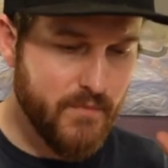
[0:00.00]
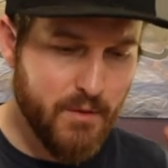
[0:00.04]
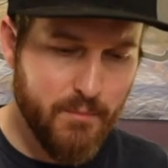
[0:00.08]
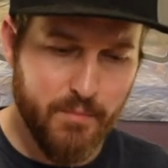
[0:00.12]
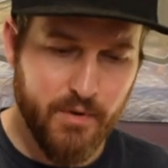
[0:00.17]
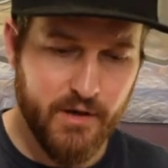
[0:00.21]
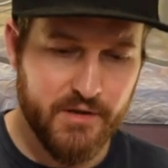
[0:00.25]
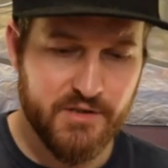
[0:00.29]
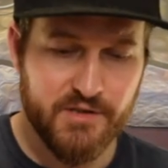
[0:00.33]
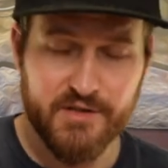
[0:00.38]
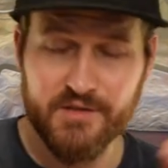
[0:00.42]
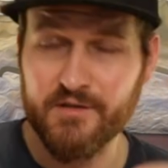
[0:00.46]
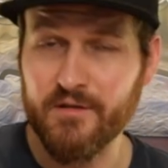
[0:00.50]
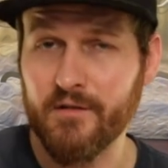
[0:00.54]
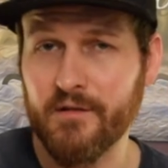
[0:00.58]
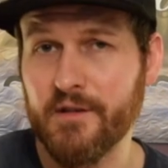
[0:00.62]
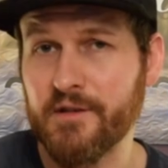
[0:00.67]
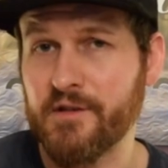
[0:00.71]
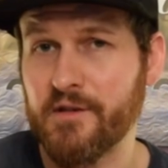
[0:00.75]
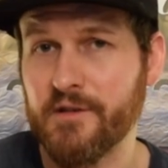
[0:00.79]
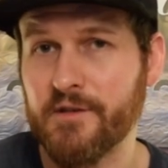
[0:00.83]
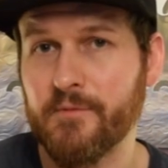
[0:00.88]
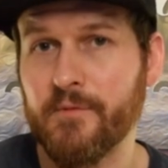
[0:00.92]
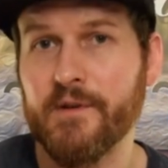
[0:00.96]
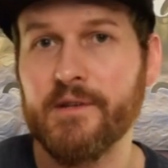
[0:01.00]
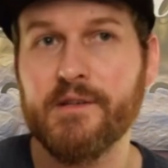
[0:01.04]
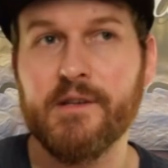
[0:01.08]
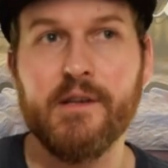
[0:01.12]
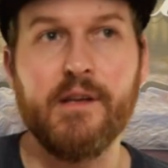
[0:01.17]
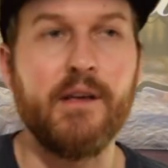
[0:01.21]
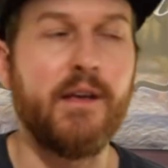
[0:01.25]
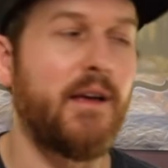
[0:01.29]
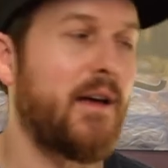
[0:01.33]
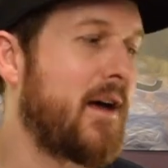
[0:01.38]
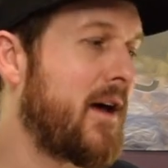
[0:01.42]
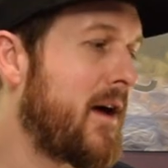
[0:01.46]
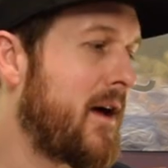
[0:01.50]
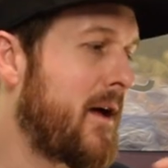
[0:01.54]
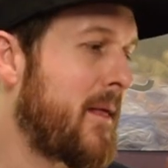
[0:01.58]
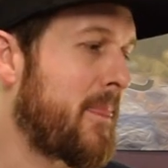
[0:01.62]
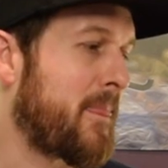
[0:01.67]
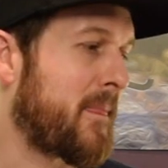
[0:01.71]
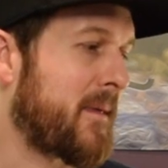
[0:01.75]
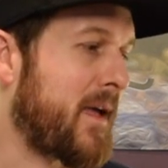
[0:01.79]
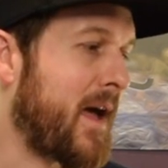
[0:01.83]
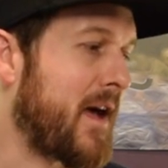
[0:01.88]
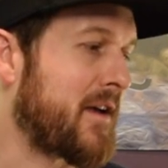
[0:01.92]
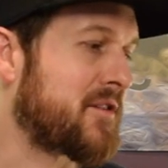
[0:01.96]
but just delicious whiskey.
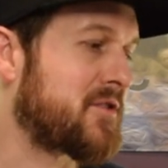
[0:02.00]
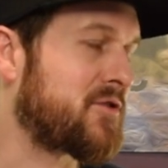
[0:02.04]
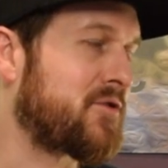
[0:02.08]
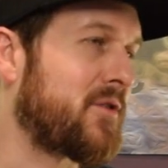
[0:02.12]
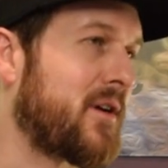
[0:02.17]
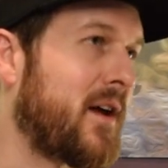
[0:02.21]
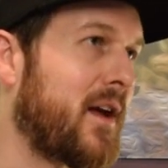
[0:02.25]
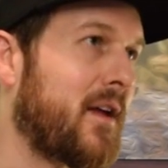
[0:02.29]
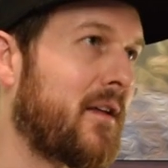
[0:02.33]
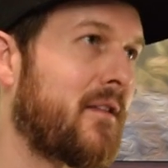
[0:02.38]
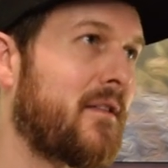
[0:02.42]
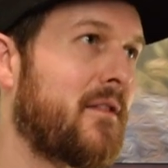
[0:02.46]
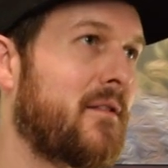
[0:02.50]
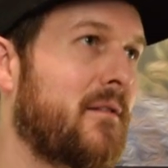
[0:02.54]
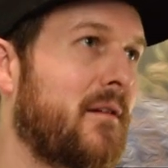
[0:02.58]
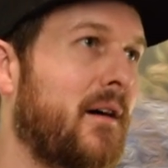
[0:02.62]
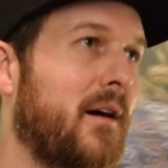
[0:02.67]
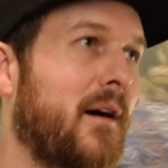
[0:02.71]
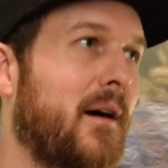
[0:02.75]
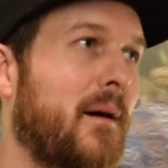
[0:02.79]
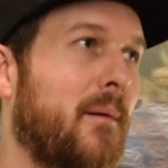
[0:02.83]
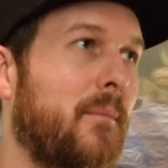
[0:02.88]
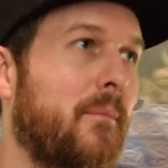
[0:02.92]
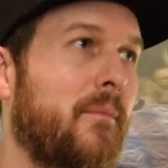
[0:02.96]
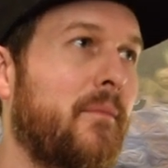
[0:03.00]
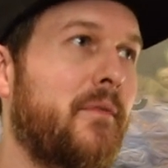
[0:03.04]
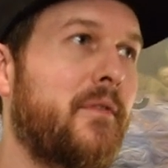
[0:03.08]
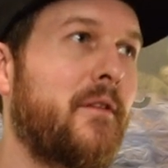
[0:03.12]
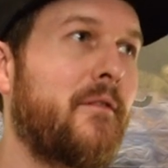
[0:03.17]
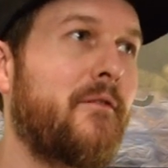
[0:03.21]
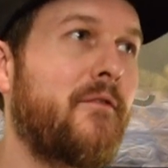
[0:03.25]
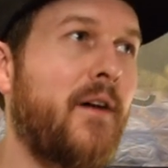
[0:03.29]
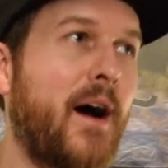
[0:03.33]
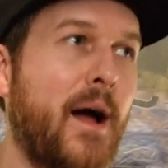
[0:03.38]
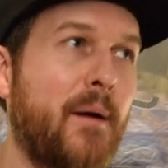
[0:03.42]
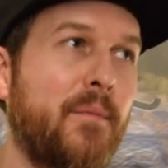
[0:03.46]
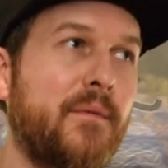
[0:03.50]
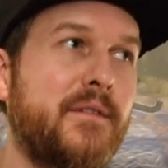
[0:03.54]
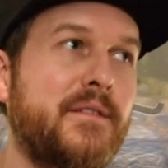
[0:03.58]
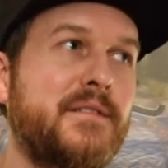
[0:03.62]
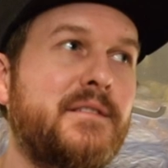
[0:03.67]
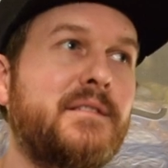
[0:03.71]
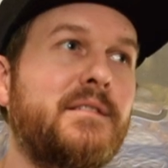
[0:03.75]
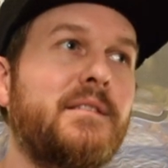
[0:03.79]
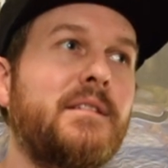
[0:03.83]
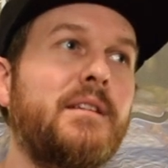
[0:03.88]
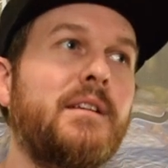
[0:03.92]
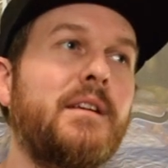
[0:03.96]
Cask Strength, the
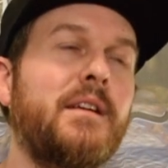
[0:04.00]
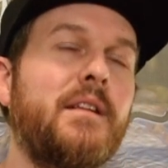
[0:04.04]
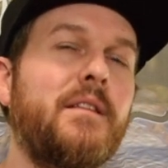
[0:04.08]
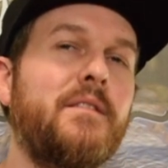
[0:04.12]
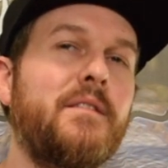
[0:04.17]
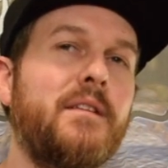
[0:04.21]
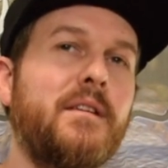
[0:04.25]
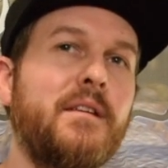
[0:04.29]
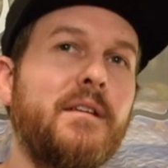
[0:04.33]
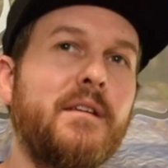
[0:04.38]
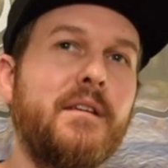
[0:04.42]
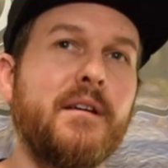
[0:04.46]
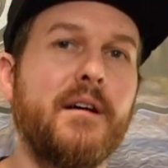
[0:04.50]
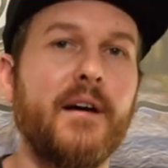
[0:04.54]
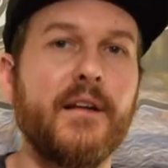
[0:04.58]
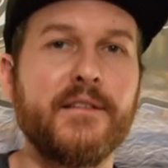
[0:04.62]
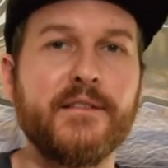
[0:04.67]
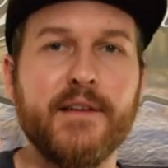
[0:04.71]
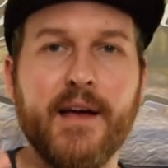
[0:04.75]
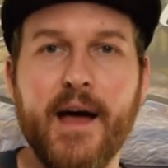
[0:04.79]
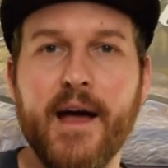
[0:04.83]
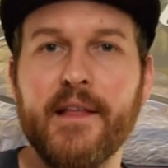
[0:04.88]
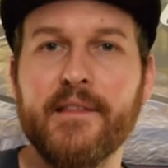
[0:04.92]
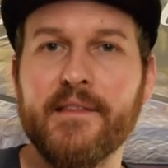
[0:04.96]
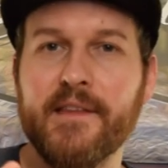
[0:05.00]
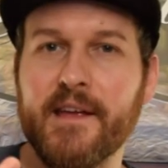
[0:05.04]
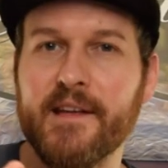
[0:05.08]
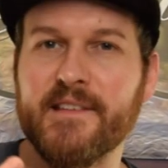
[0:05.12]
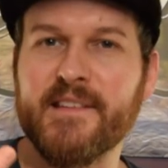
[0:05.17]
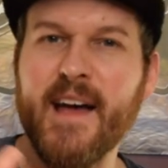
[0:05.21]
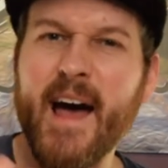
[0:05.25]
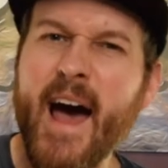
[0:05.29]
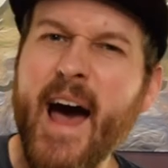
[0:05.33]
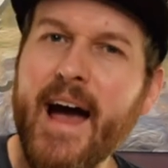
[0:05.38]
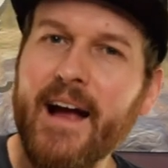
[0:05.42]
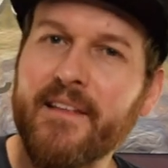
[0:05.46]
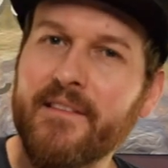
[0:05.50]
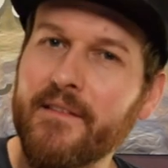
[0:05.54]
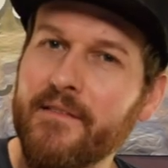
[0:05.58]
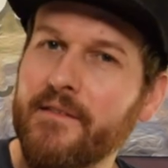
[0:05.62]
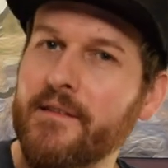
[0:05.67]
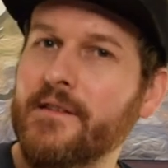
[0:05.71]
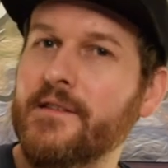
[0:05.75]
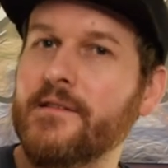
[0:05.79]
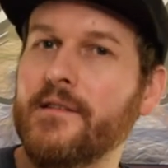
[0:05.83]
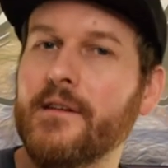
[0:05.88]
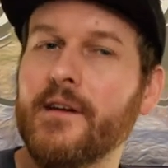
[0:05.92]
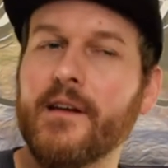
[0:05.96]
vibrancy, the attack that
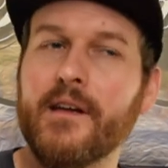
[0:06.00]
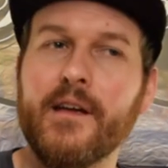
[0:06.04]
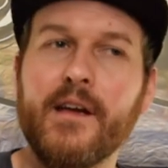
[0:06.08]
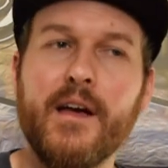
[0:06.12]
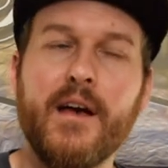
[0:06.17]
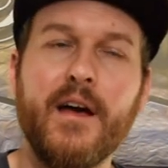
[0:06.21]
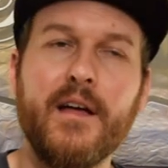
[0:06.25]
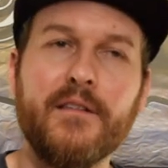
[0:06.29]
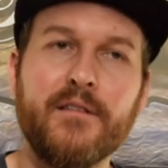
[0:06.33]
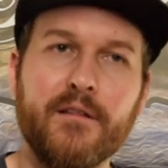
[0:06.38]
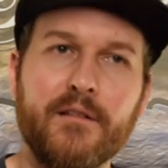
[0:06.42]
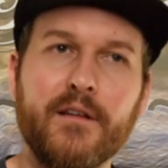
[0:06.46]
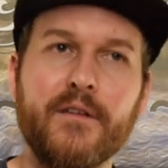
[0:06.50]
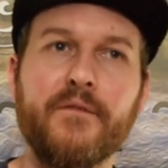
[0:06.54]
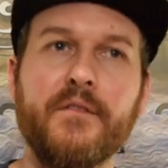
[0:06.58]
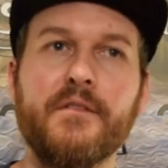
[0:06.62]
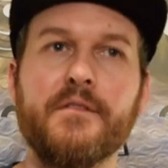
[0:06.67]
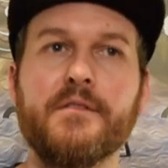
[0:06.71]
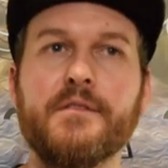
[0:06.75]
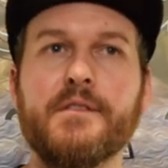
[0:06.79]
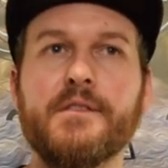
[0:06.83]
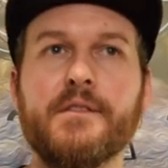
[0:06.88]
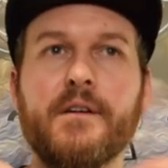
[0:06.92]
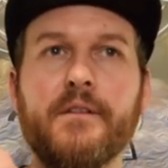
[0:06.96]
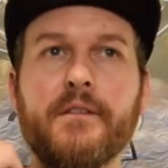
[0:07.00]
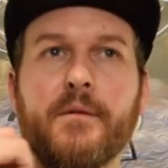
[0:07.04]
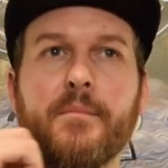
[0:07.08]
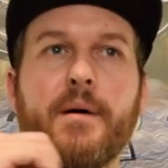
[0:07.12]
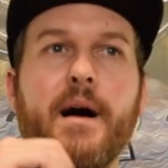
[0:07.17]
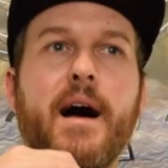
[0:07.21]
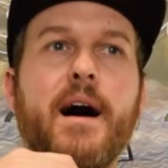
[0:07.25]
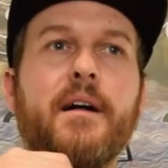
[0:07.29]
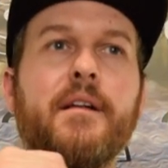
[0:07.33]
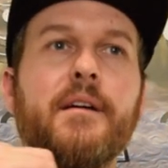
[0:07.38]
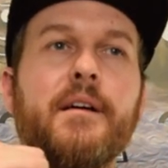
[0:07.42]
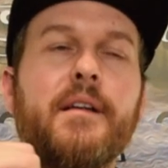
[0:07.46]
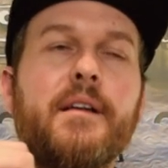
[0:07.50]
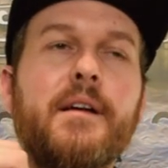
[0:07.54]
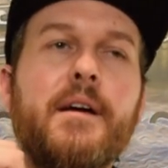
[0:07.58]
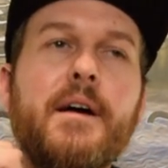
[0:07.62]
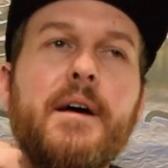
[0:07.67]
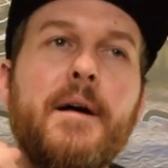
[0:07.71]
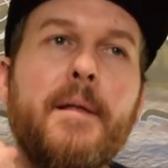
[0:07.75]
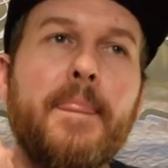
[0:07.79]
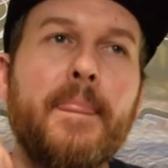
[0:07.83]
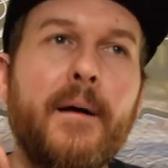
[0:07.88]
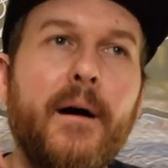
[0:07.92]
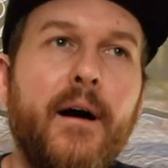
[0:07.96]
this thing delivers on the palate.
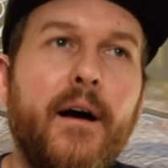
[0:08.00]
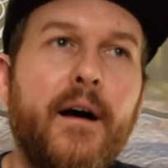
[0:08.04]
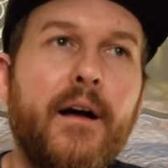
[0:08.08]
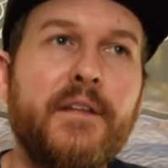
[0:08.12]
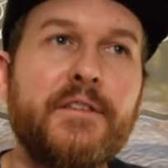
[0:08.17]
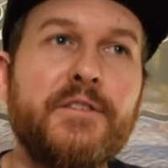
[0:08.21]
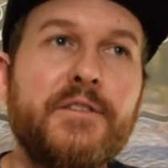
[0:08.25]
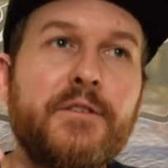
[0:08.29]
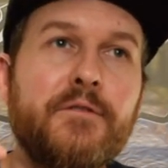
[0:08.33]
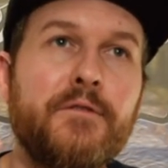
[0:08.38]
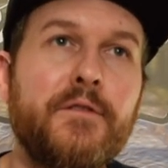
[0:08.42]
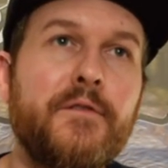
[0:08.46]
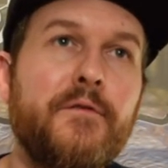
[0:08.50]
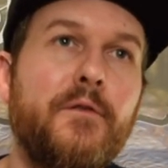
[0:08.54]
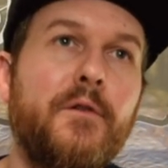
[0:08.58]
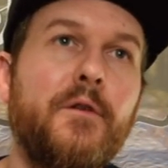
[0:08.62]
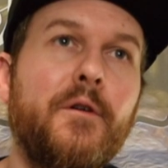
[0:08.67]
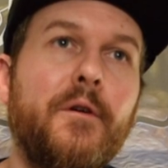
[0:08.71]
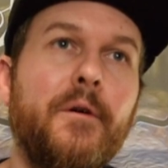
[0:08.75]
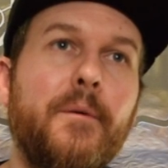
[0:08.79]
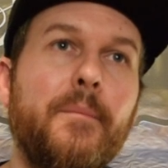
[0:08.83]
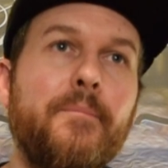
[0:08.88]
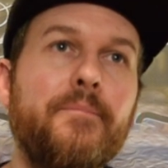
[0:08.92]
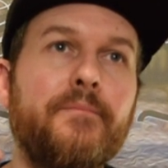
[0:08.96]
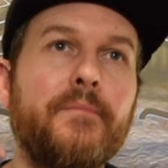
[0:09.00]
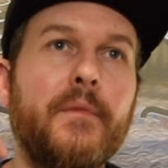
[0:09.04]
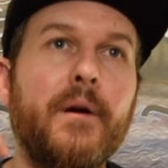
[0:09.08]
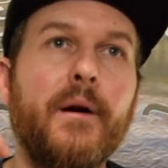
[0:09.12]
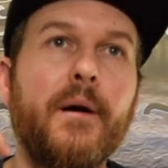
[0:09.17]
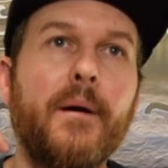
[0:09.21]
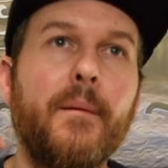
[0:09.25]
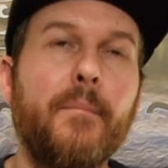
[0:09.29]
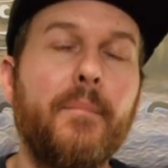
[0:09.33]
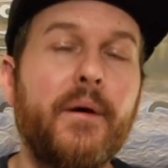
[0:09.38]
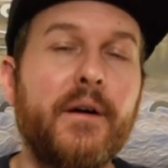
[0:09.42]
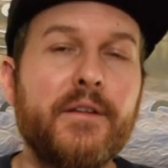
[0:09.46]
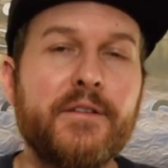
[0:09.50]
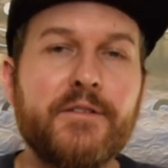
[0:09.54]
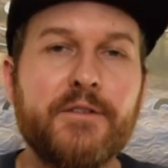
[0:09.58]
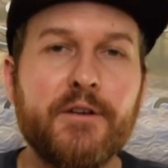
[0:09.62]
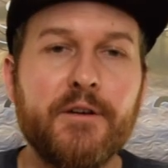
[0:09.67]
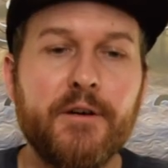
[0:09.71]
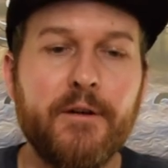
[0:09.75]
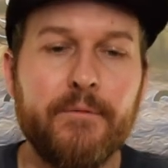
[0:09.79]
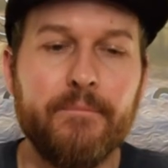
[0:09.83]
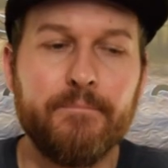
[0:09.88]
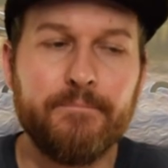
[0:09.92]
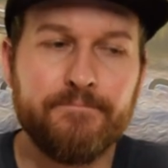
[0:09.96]
It's youthful, but it's
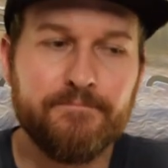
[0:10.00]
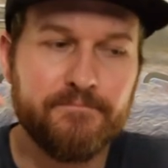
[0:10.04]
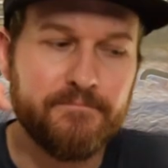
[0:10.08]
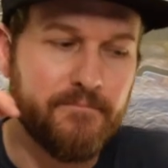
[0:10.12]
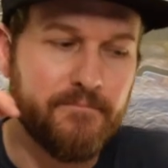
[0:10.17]
good.